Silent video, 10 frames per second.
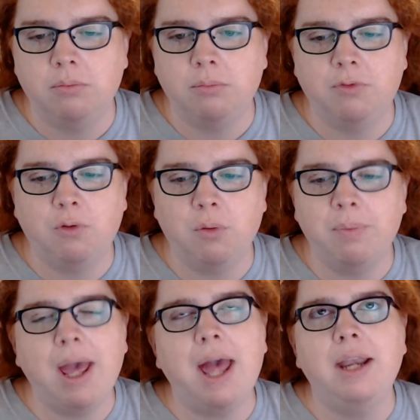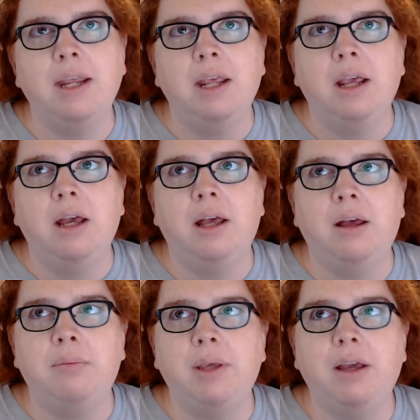before bed uh,
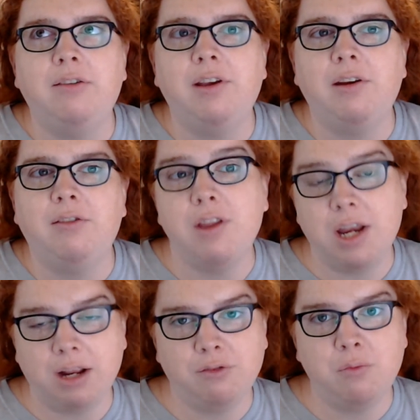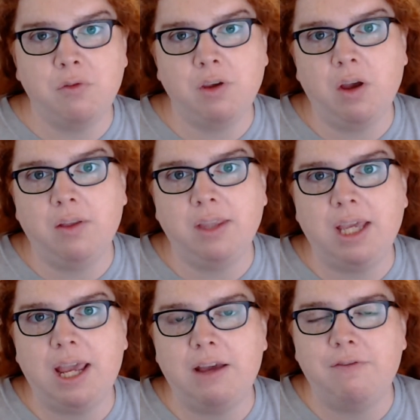because it is the next movie on the
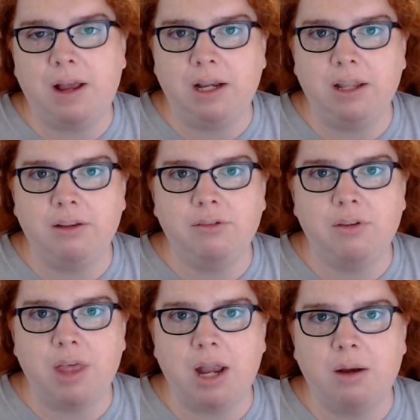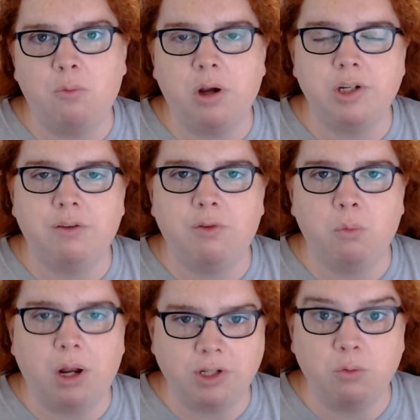AFI list that I'm watching for
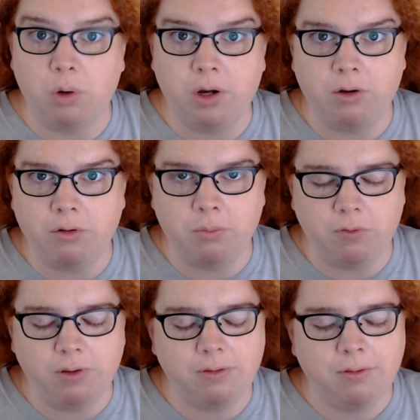watching 100 movies.